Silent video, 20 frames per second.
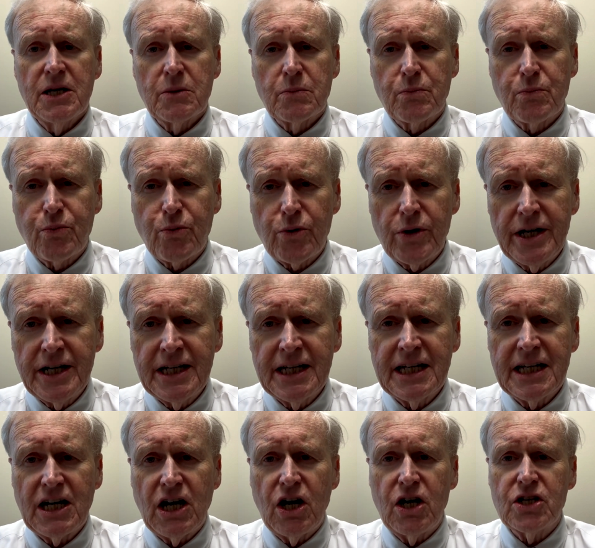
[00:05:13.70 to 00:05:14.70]

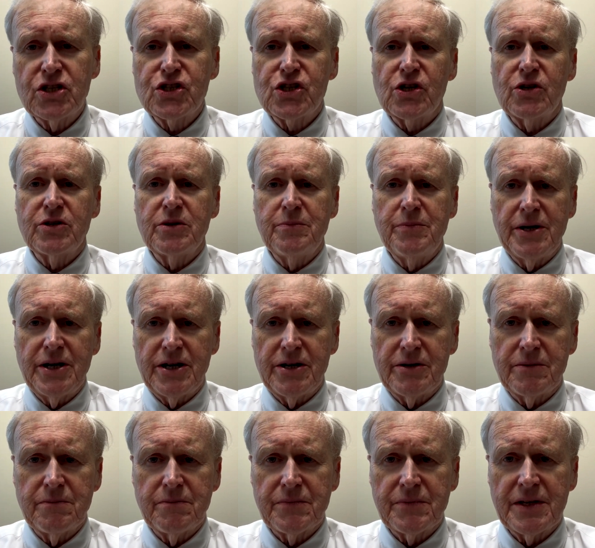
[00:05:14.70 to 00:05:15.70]
Bring also to
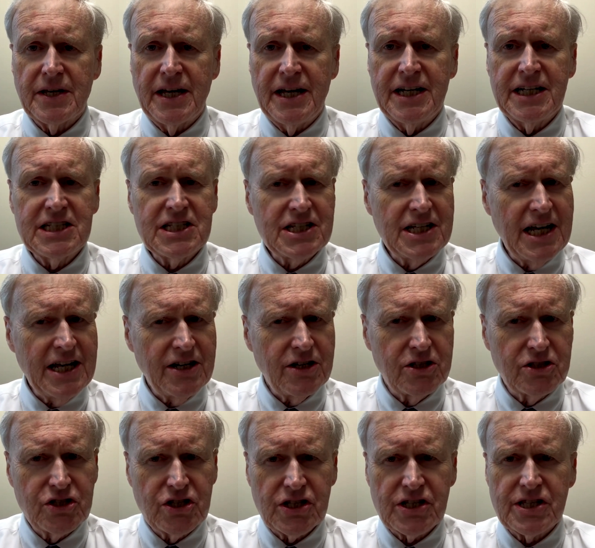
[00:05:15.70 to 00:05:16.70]
bear, and it's not all
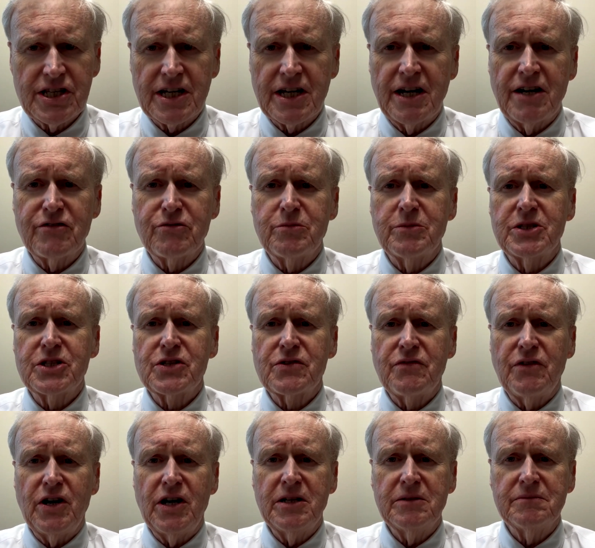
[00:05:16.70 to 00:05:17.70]
just the government's
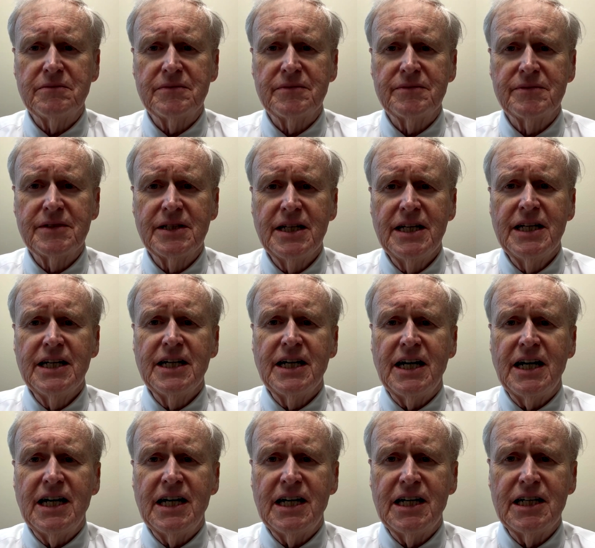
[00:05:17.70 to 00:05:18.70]
fault,
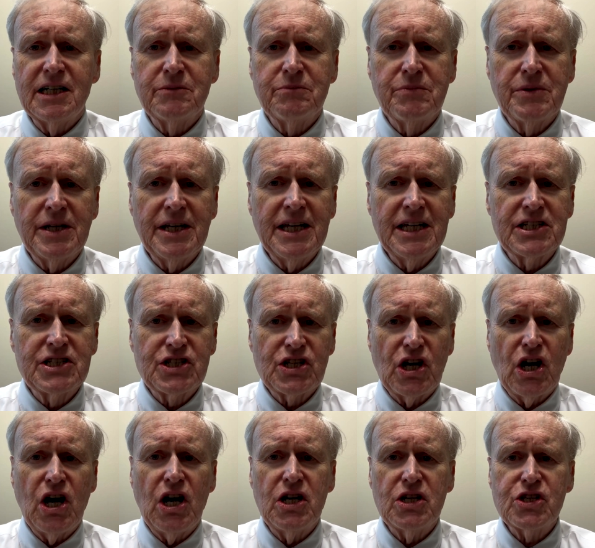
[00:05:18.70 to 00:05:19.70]
it's
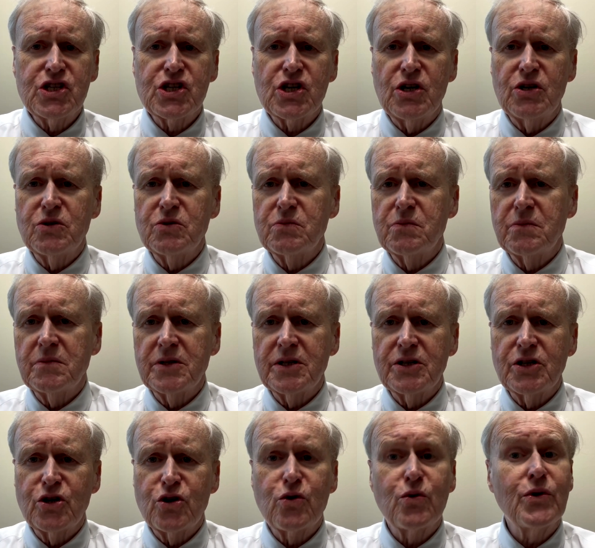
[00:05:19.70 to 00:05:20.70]
also
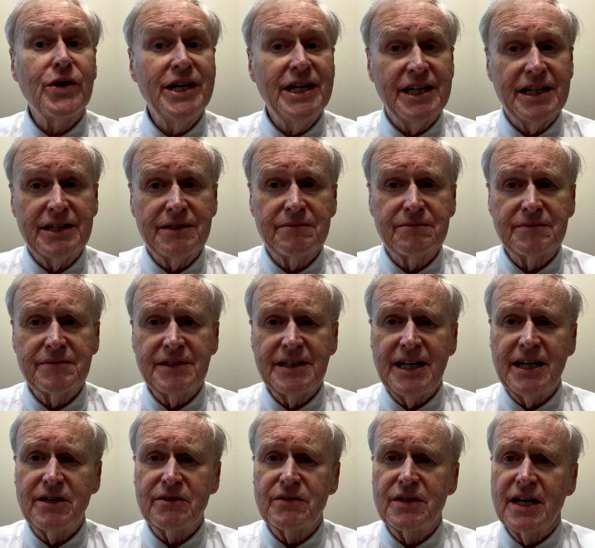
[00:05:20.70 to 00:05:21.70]
greed.
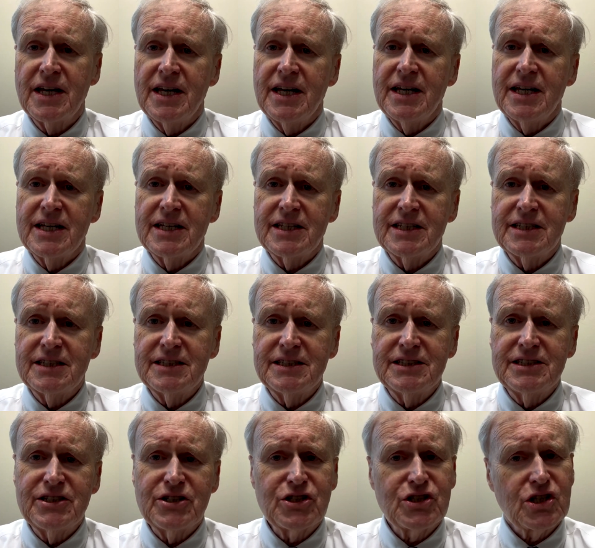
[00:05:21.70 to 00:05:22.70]
Now,
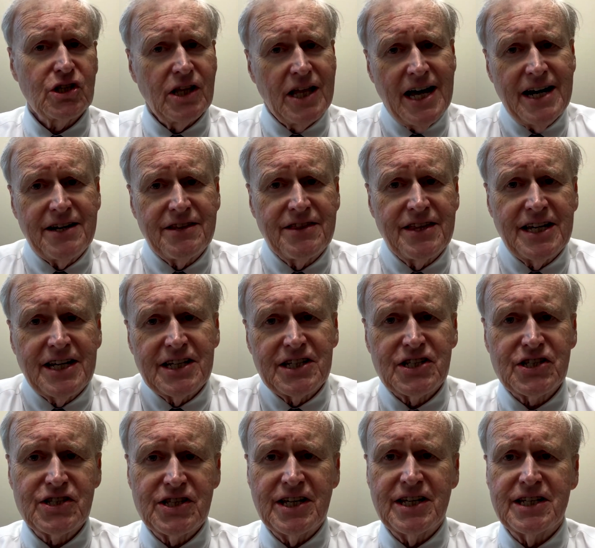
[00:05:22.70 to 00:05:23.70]
there's a lot of
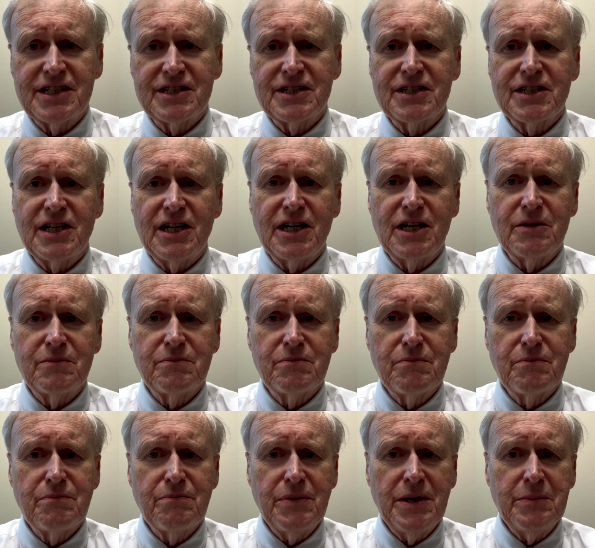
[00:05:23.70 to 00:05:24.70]
things that
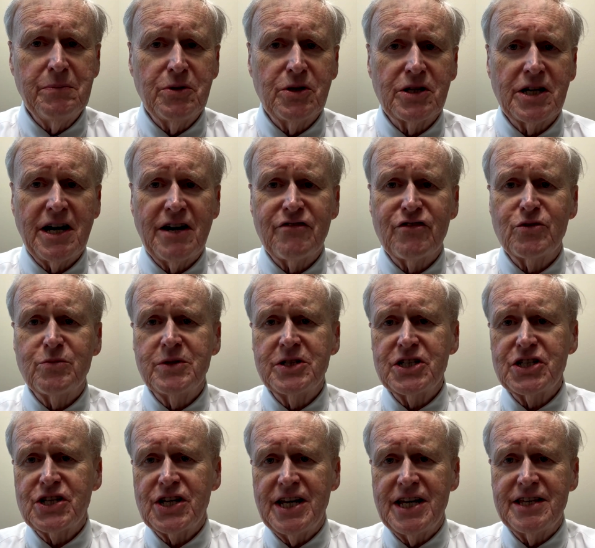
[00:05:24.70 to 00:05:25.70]
people in government
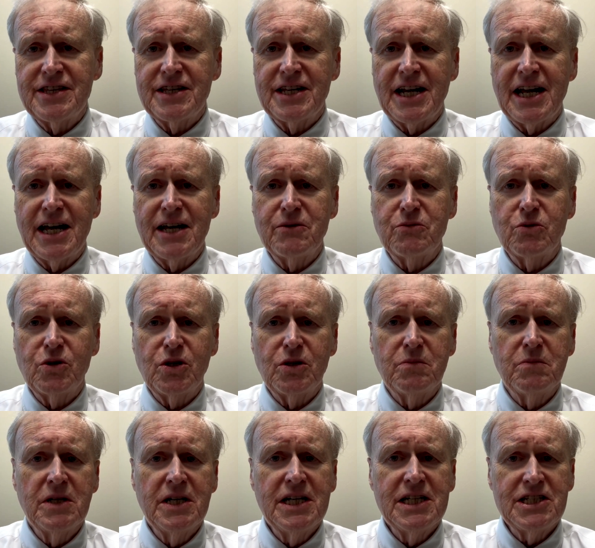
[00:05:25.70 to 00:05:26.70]
say that I
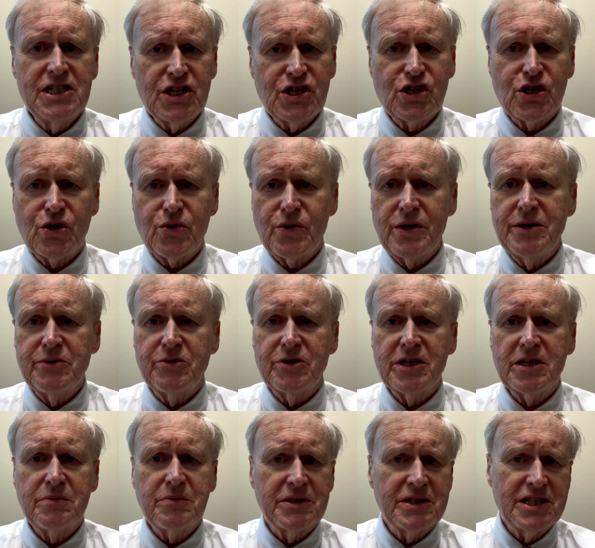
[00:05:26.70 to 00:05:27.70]
will disagree
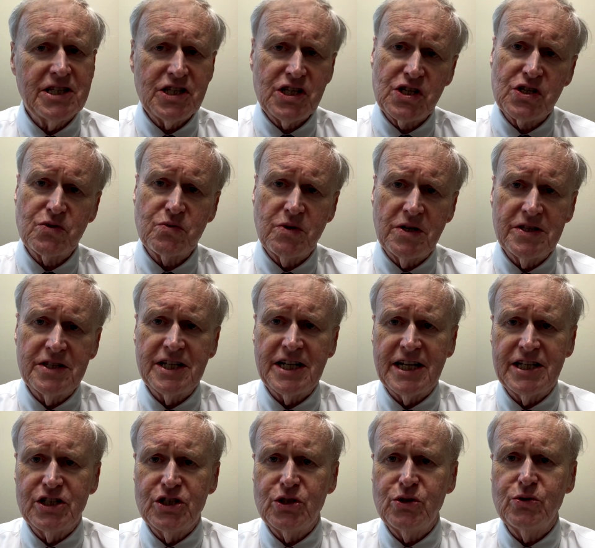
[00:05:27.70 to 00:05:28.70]
with, but this is one that
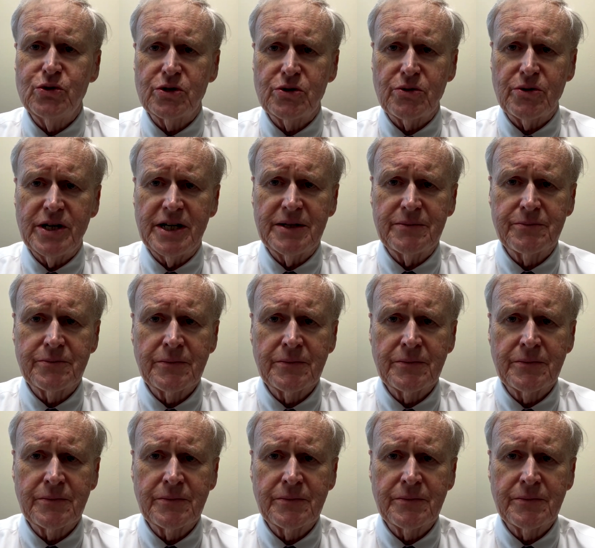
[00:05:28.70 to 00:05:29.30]
I do agree.